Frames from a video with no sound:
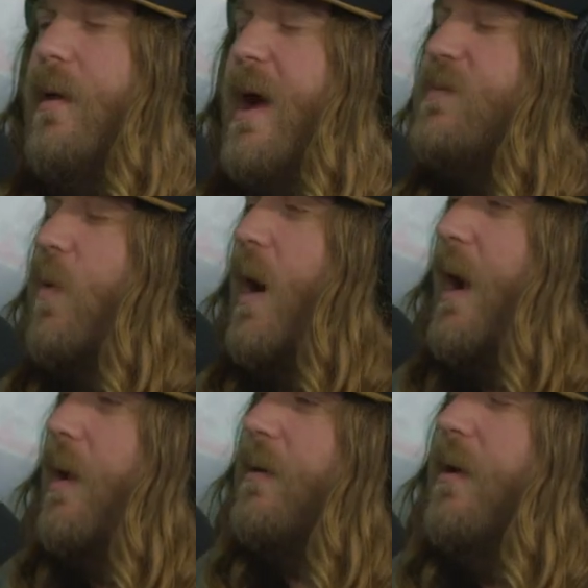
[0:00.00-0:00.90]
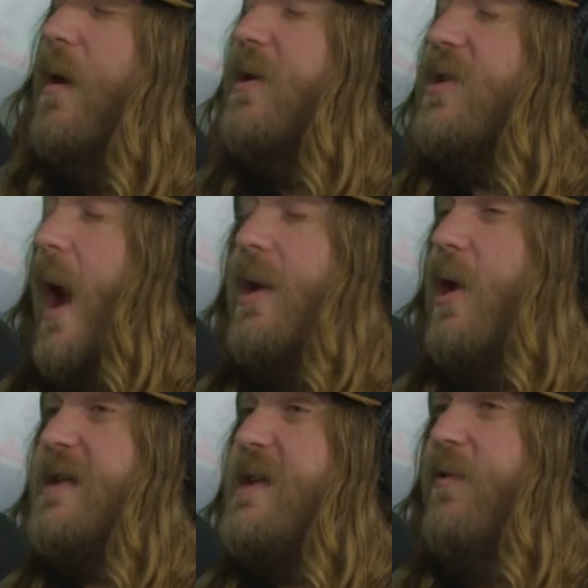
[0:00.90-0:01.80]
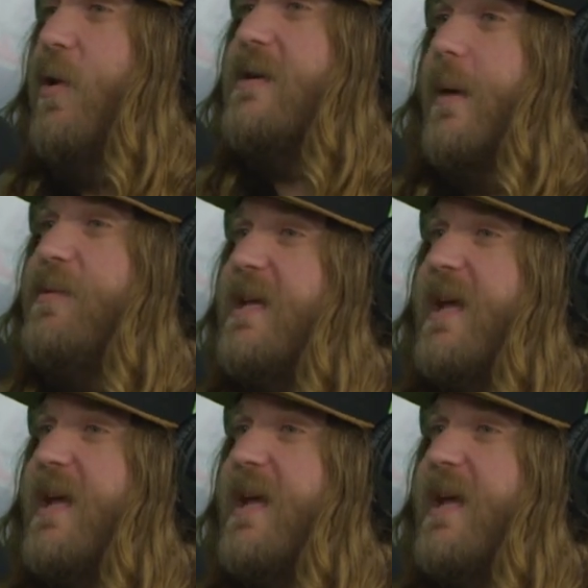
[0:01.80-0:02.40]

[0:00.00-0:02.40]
That's wild. So, and you guys never hooked up as